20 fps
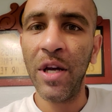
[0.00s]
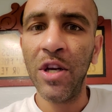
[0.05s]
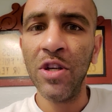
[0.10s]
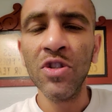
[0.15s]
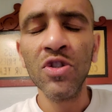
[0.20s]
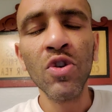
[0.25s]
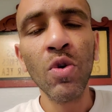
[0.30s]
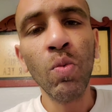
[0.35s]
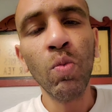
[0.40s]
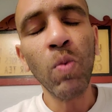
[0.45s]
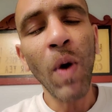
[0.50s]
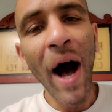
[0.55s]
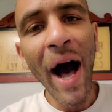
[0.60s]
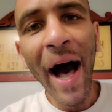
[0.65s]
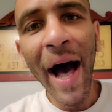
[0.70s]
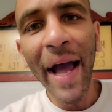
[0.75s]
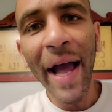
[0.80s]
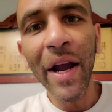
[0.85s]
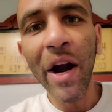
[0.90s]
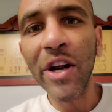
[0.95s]
So
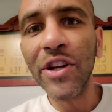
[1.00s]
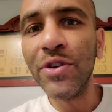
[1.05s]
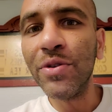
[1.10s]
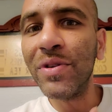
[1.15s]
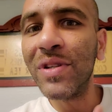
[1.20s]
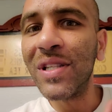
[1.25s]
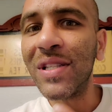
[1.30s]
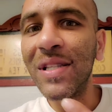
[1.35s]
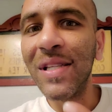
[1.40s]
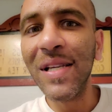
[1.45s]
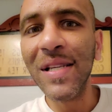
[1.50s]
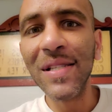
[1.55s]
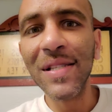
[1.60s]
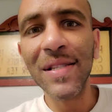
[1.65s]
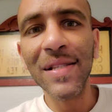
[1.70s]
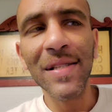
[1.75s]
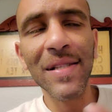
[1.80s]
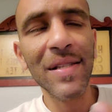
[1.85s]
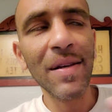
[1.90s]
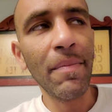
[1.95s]
why are you going to listen
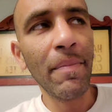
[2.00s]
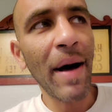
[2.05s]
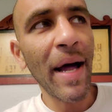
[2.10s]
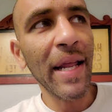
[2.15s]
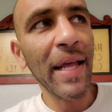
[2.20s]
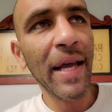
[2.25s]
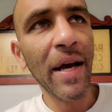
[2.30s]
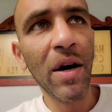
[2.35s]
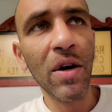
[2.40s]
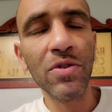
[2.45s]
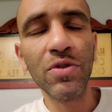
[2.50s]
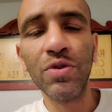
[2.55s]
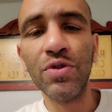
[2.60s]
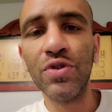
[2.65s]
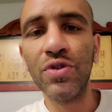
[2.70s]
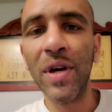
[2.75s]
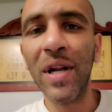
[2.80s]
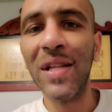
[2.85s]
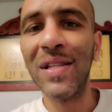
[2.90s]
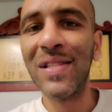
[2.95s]
to somebody else who's
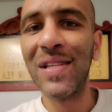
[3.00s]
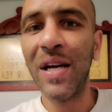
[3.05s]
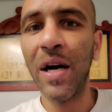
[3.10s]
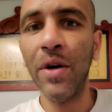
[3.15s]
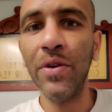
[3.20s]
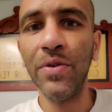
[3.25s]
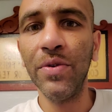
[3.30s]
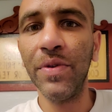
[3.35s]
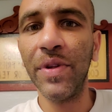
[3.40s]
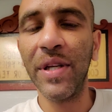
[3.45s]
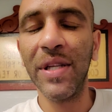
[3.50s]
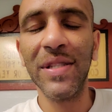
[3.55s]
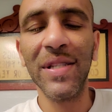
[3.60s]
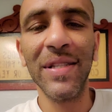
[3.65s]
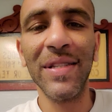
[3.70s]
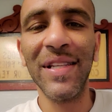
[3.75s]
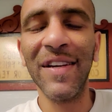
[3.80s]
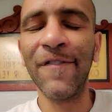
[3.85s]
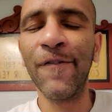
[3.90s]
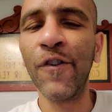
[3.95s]
trying to tell you that it's a
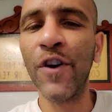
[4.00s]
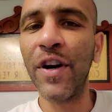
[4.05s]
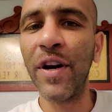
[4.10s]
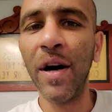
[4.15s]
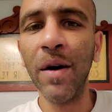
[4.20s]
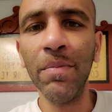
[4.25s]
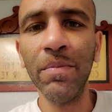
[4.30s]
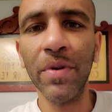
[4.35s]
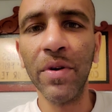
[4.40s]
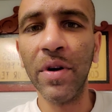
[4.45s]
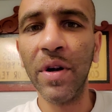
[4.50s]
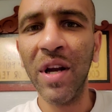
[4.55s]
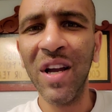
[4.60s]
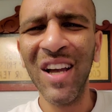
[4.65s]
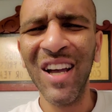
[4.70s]
different number?